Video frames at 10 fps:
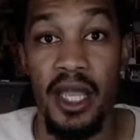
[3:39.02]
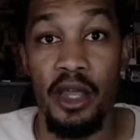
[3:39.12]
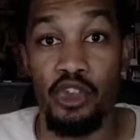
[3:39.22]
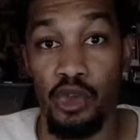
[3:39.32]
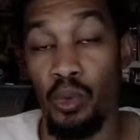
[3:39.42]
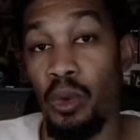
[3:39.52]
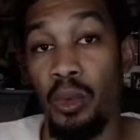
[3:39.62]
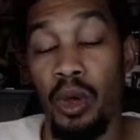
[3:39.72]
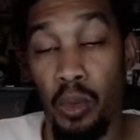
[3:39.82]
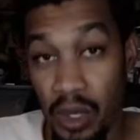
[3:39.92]
So
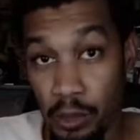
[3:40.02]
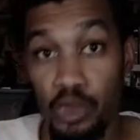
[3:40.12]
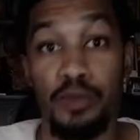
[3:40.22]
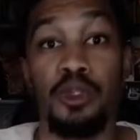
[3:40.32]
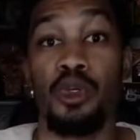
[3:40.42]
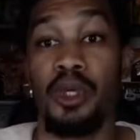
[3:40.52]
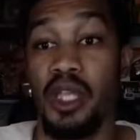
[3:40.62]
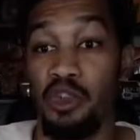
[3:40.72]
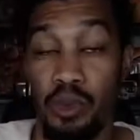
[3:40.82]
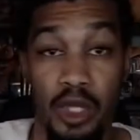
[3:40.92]
what I'm going to be doing
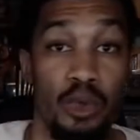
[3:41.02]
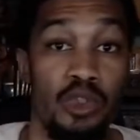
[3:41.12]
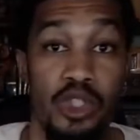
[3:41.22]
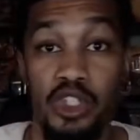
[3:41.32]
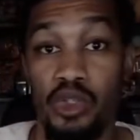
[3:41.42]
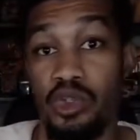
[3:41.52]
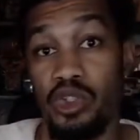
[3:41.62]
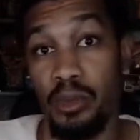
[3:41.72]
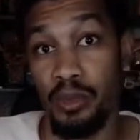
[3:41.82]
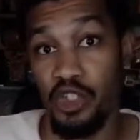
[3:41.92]
is, when I go to these stores, I'm
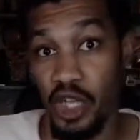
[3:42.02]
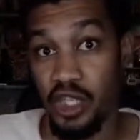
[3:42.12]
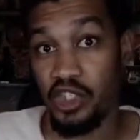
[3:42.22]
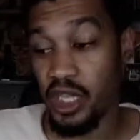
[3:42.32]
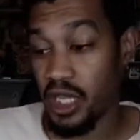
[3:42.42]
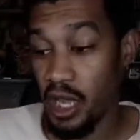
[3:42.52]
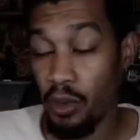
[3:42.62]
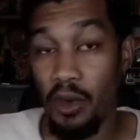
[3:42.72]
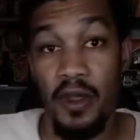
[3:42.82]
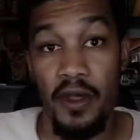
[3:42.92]
going to be trying to check out
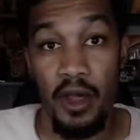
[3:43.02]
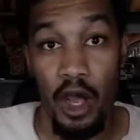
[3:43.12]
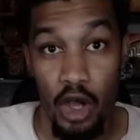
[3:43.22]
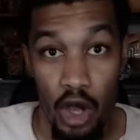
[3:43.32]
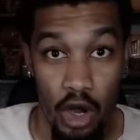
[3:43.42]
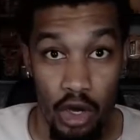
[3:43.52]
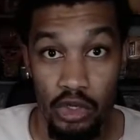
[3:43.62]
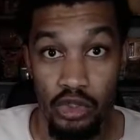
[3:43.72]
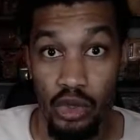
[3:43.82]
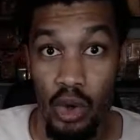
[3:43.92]

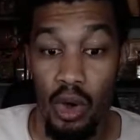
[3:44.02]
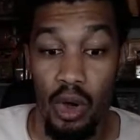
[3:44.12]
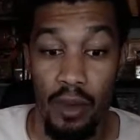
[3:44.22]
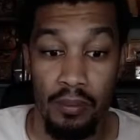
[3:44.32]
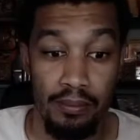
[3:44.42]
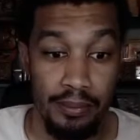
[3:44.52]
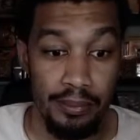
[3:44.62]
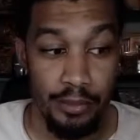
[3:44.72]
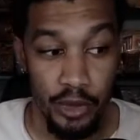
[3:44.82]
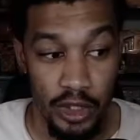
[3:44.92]
cards
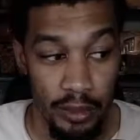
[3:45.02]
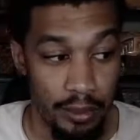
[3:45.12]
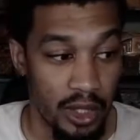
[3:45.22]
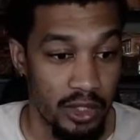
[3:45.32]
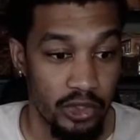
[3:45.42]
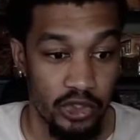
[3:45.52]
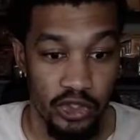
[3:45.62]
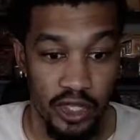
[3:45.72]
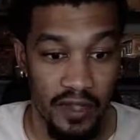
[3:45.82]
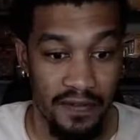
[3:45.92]
pretty much
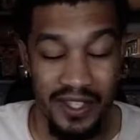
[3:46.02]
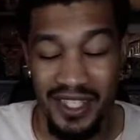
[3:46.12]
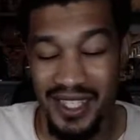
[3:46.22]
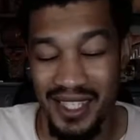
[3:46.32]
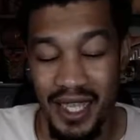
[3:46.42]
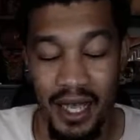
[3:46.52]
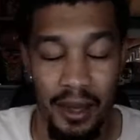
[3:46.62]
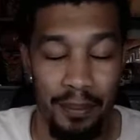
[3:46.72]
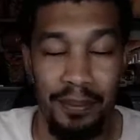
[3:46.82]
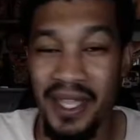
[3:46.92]
if it's a
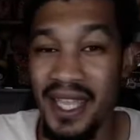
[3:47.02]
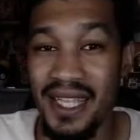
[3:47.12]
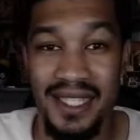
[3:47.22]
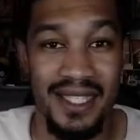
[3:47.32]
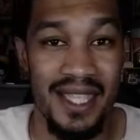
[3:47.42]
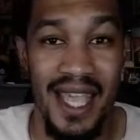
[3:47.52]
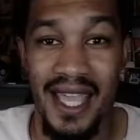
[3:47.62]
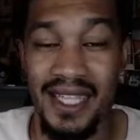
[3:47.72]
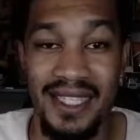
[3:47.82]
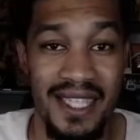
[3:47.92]

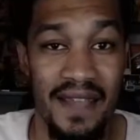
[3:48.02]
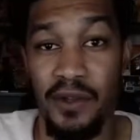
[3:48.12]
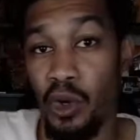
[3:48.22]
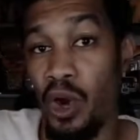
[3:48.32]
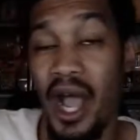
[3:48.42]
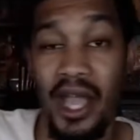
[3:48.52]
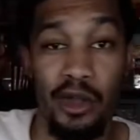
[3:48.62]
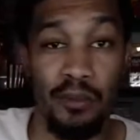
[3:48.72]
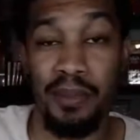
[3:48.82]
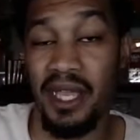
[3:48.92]
PSA 7 or higher,
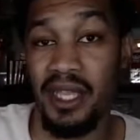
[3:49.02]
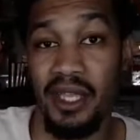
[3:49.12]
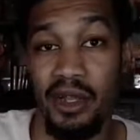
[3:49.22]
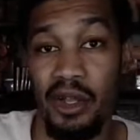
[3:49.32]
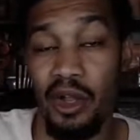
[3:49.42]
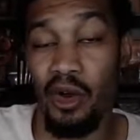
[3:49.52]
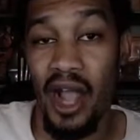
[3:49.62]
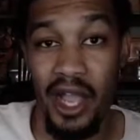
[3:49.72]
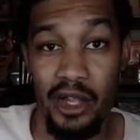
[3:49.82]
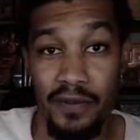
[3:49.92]
Beckett or
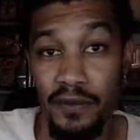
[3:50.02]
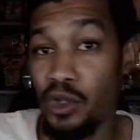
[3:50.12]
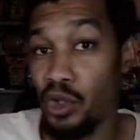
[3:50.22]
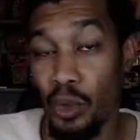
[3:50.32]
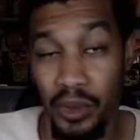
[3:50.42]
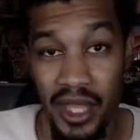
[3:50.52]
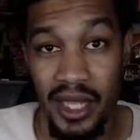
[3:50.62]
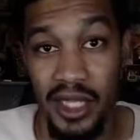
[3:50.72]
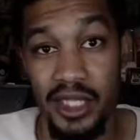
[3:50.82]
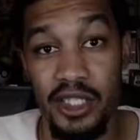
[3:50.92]
higher. If you don't know what that
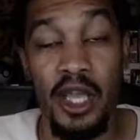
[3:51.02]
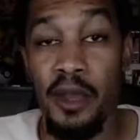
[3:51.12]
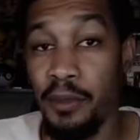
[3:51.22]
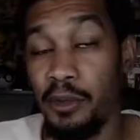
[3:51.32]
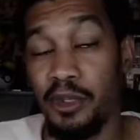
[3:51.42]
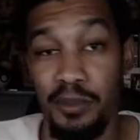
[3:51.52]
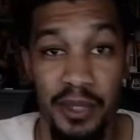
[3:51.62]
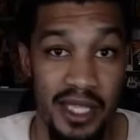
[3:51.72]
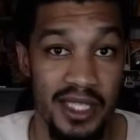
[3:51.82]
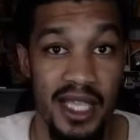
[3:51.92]
is, pretty much
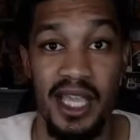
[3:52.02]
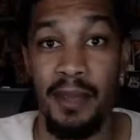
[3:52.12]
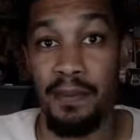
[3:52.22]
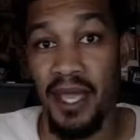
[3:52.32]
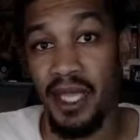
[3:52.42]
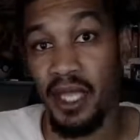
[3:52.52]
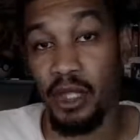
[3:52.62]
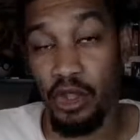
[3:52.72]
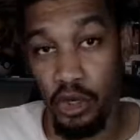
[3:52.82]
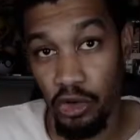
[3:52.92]
PSA and Beckett,
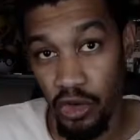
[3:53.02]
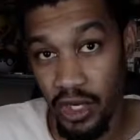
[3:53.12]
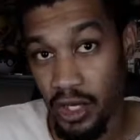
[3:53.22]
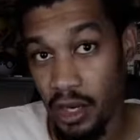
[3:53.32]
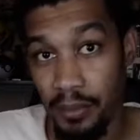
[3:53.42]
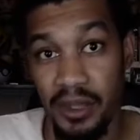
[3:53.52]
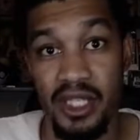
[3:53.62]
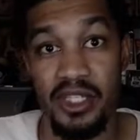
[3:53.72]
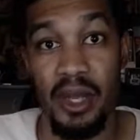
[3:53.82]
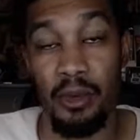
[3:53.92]
there are grading
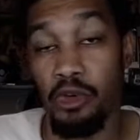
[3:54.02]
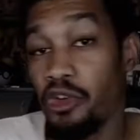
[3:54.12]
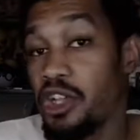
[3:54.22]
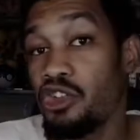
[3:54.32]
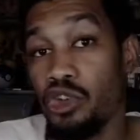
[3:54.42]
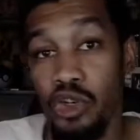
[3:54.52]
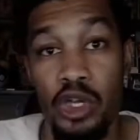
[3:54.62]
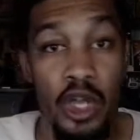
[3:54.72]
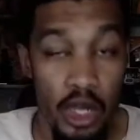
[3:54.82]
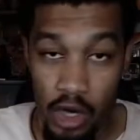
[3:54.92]
companies that will grade your
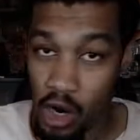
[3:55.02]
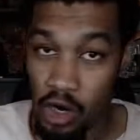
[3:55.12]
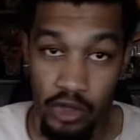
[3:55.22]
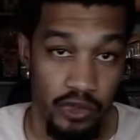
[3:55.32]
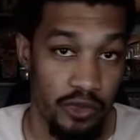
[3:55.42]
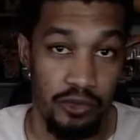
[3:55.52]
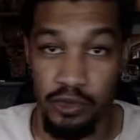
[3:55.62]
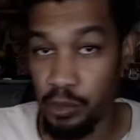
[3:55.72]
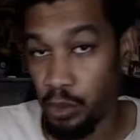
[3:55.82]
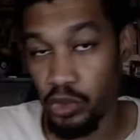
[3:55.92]
cards,
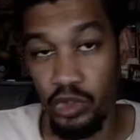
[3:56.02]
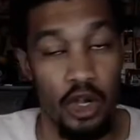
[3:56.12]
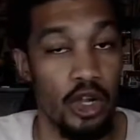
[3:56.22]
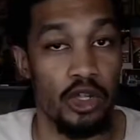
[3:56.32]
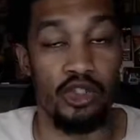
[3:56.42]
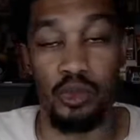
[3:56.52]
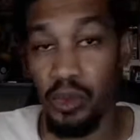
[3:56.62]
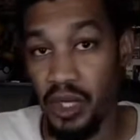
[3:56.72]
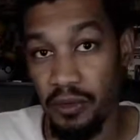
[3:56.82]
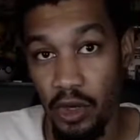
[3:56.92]
sports cards,
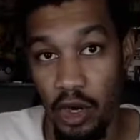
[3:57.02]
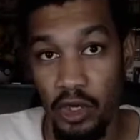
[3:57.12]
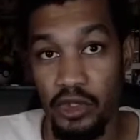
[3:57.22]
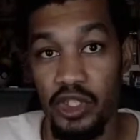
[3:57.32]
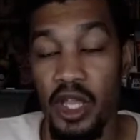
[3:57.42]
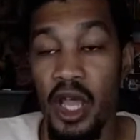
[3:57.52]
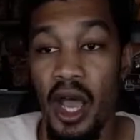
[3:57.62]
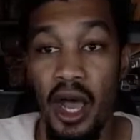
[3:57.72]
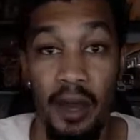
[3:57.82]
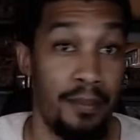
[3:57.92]
whatever cards.
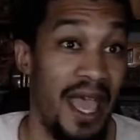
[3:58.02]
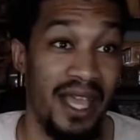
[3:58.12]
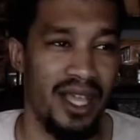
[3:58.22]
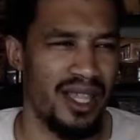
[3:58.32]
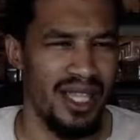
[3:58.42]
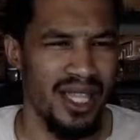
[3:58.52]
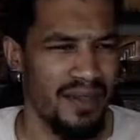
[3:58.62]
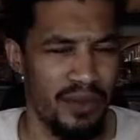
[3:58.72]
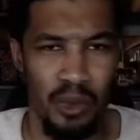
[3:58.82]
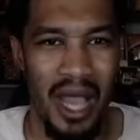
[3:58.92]
I think they
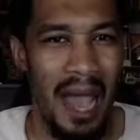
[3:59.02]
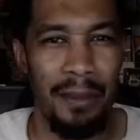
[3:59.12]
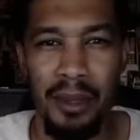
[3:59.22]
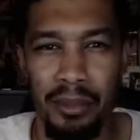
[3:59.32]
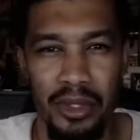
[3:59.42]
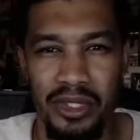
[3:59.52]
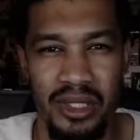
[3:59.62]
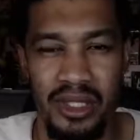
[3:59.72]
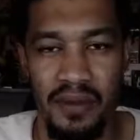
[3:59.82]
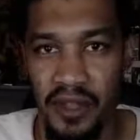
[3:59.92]
even do comic books and
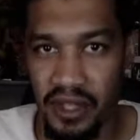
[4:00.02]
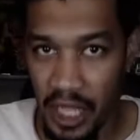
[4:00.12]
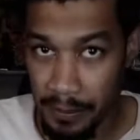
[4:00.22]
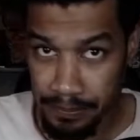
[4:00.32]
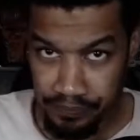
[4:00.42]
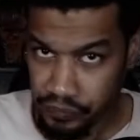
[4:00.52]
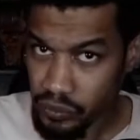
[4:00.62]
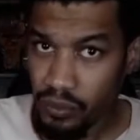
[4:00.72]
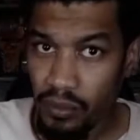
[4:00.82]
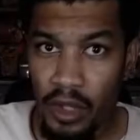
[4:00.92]
stuff like that.
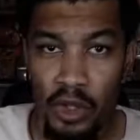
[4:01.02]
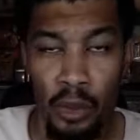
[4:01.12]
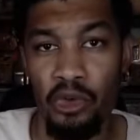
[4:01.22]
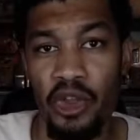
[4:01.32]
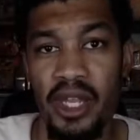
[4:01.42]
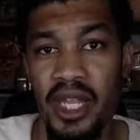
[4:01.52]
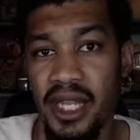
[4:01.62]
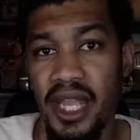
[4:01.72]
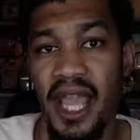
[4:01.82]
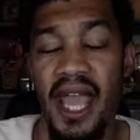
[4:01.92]
They will grade it, and
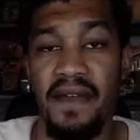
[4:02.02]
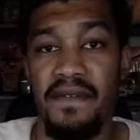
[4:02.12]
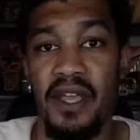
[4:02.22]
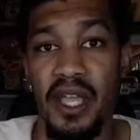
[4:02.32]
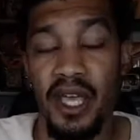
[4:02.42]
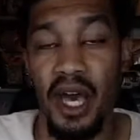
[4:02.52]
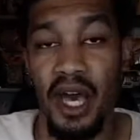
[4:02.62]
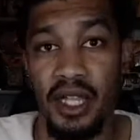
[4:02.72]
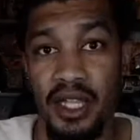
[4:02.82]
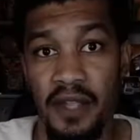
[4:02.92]
they have
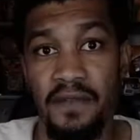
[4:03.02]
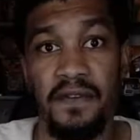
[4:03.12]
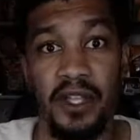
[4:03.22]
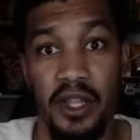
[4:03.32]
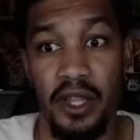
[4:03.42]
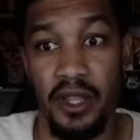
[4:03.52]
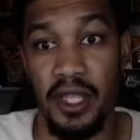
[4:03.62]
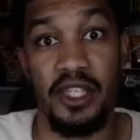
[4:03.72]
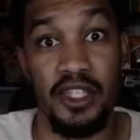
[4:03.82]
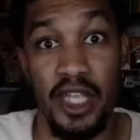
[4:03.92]
different
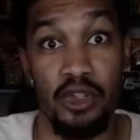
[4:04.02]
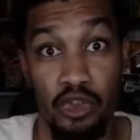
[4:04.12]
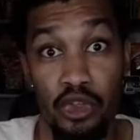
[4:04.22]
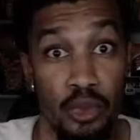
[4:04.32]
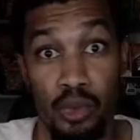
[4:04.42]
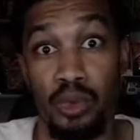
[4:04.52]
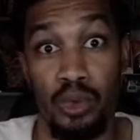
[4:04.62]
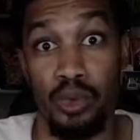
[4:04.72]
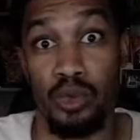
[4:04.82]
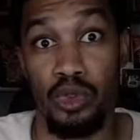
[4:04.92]
things they do
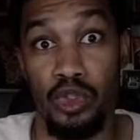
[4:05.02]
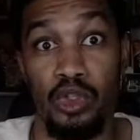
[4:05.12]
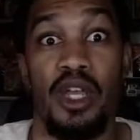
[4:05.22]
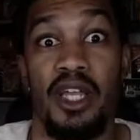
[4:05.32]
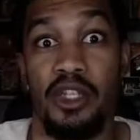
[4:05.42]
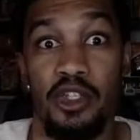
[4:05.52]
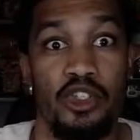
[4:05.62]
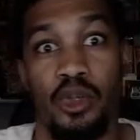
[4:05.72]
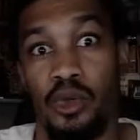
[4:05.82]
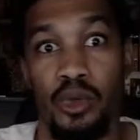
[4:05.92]
to kind of
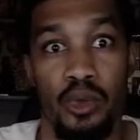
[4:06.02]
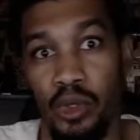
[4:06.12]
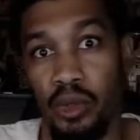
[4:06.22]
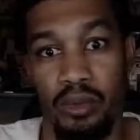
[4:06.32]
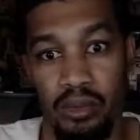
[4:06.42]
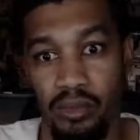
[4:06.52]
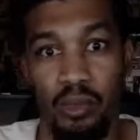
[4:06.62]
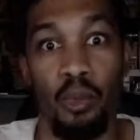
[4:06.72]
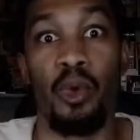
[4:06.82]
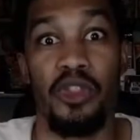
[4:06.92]
show you,
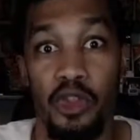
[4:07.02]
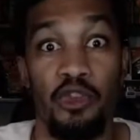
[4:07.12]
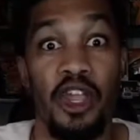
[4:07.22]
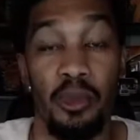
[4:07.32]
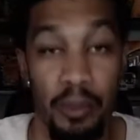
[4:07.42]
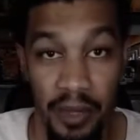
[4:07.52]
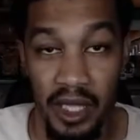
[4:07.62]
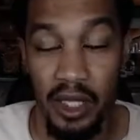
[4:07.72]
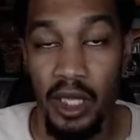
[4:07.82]
what the grade would be.